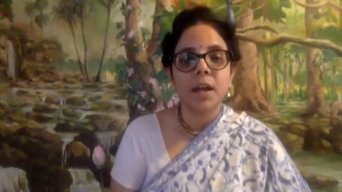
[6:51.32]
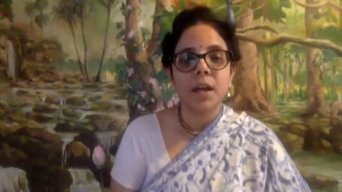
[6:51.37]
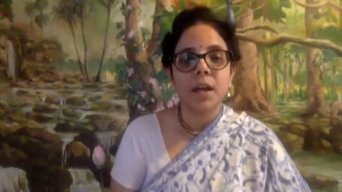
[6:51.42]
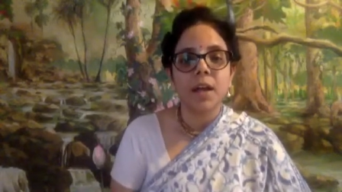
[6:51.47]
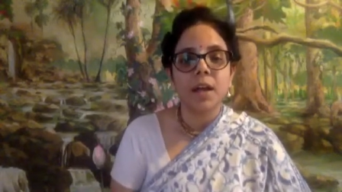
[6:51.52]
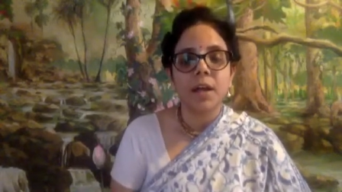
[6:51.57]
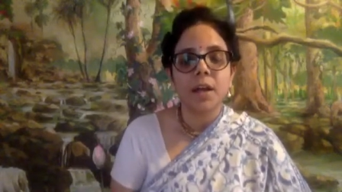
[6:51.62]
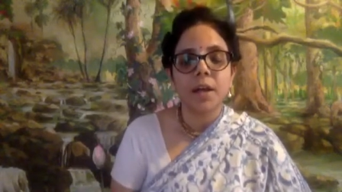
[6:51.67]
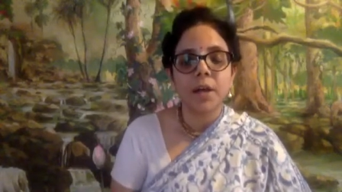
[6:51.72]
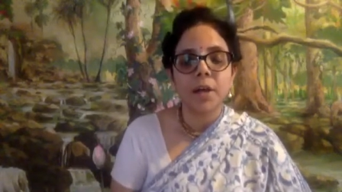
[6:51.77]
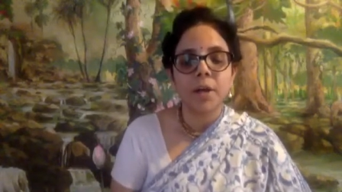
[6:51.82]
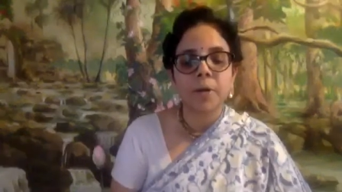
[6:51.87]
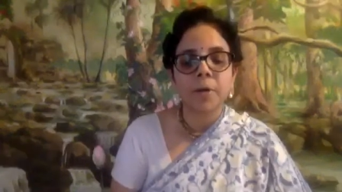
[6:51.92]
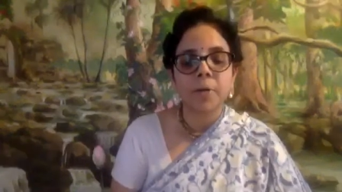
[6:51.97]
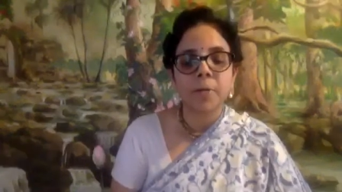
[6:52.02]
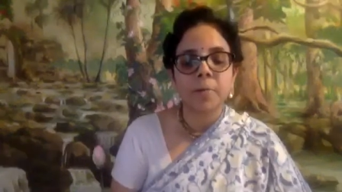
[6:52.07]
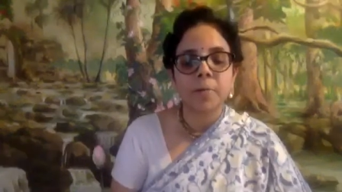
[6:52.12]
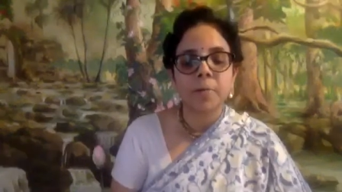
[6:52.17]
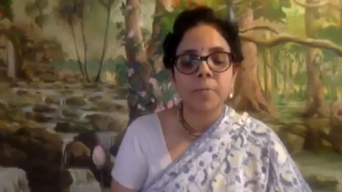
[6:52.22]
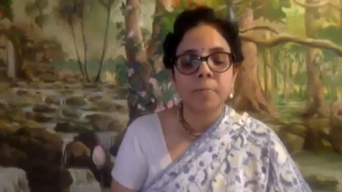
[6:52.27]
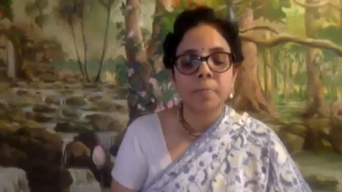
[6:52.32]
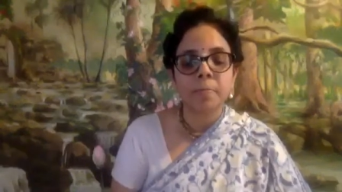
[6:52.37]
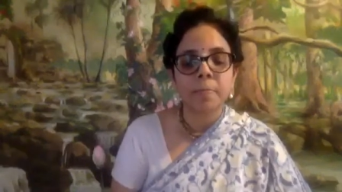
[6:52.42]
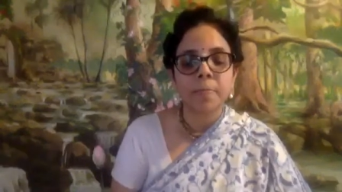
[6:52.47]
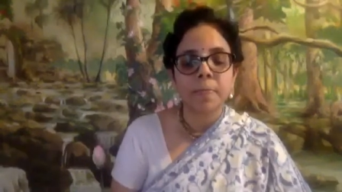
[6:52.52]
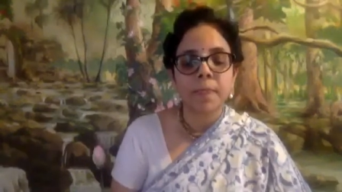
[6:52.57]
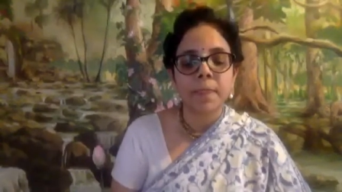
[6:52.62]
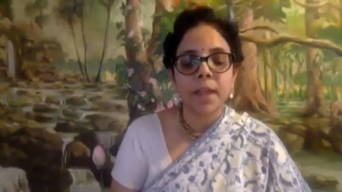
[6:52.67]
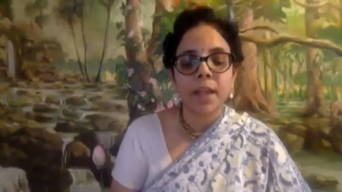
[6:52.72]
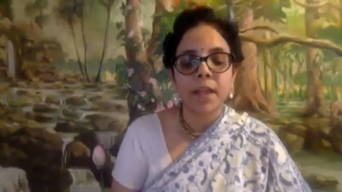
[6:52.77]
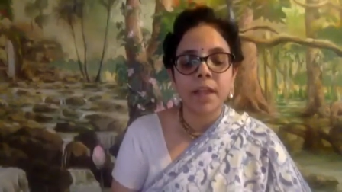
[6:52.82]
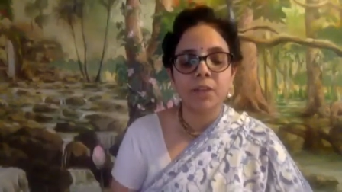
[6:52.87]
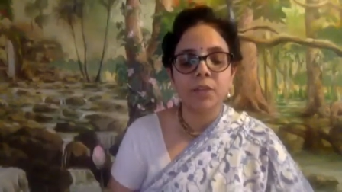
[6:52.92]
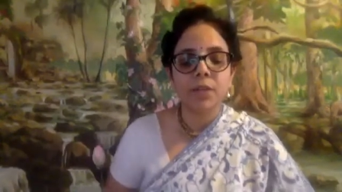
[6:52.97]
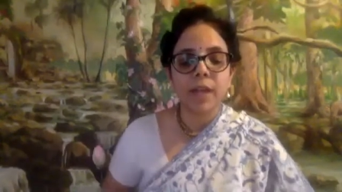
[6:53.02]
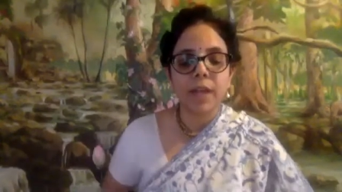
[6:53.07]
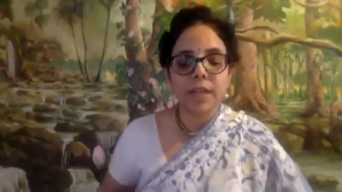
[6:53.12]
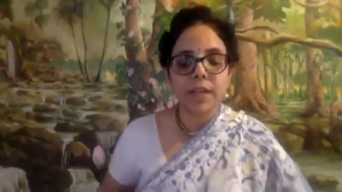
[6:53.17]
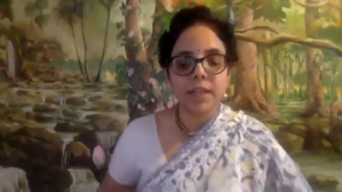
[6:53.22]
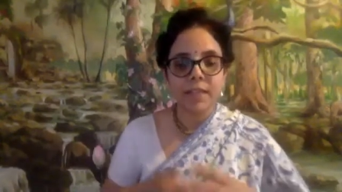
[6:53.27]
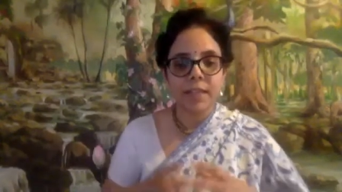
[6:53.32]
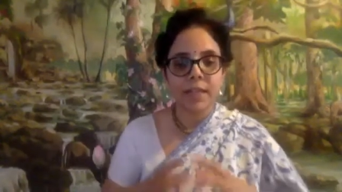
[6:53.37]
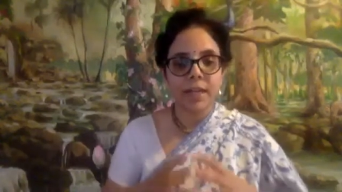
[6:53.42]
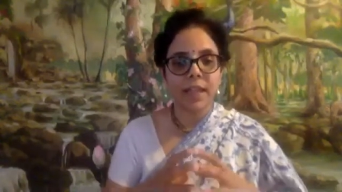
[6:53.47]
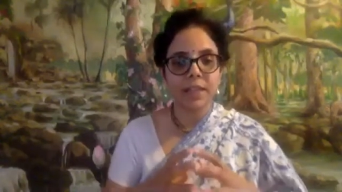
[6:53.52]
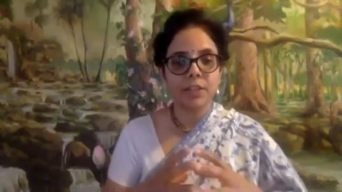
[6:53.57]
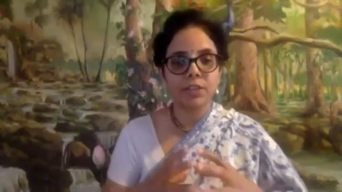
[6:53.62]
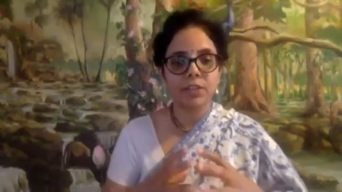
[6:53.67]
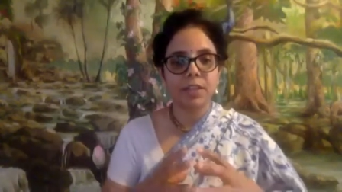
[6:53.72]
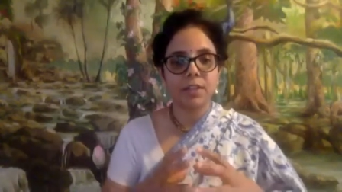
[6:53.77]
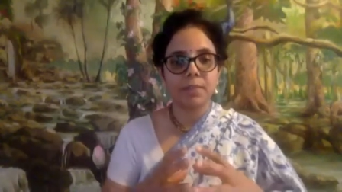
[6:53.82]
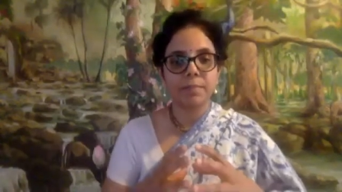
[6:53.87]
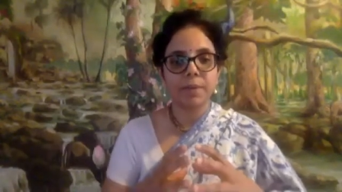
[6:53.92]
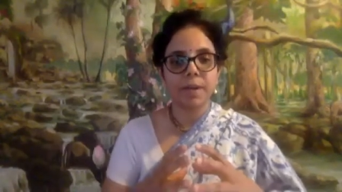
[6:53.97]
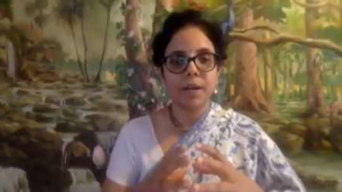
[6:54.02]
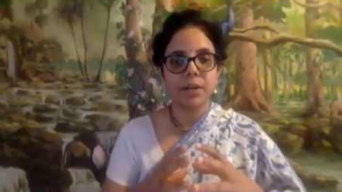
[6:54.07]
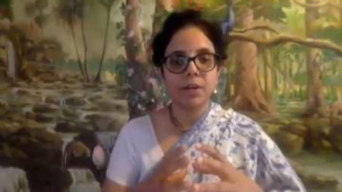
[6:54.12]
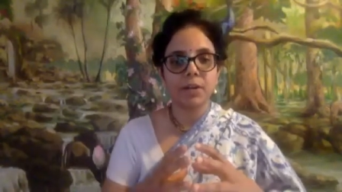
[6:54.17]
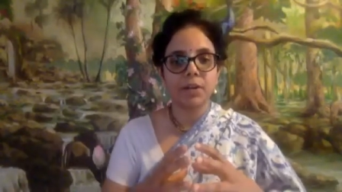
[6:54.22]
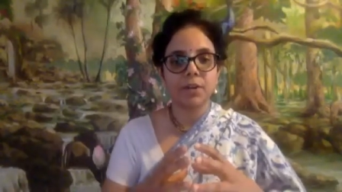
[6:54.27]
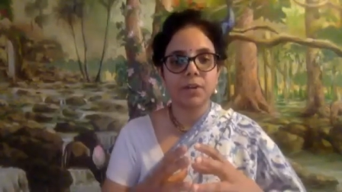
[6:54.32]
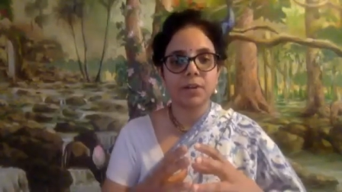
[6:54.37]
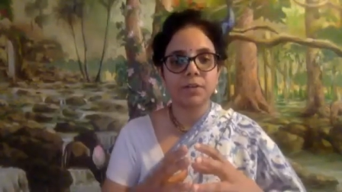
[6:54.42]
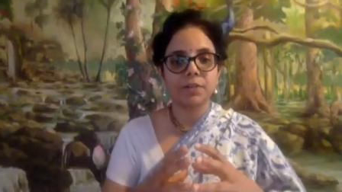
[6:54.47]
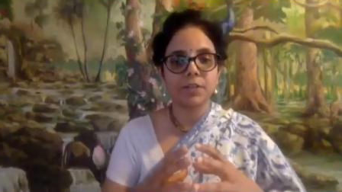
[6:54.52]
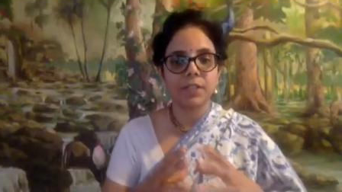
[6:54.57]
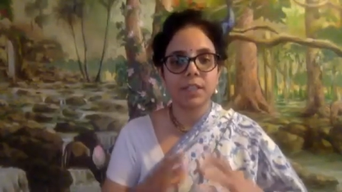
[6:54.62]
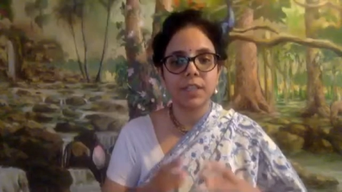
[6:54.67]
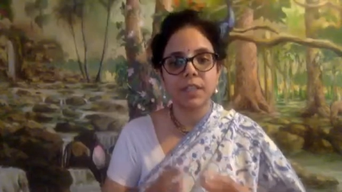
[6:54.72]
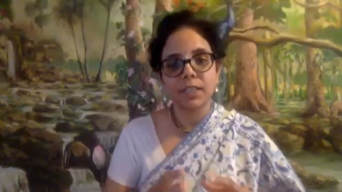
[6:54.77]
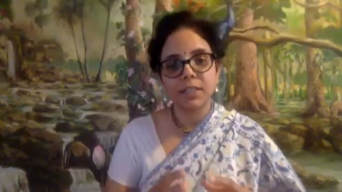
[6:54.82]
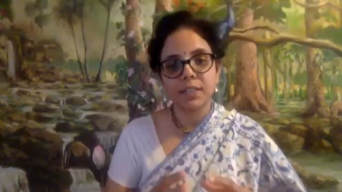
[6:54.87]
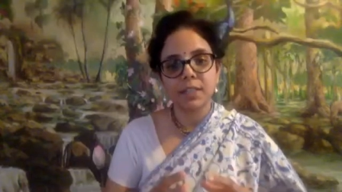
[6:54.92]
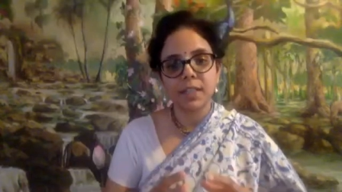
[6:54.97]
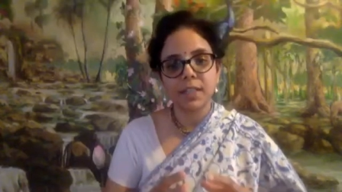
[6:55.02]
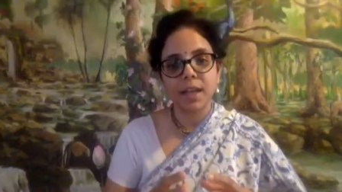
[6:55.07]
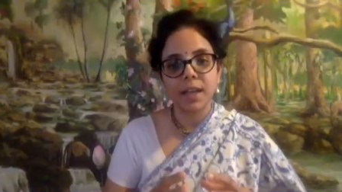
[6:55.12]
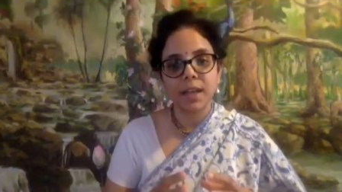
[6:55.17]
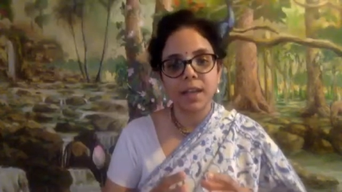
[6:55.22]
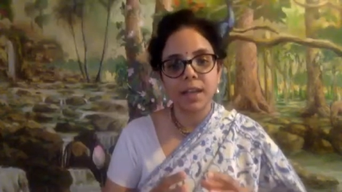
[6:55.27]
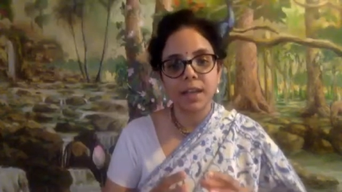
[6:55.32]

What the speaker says: and you guys are actually part of TSI,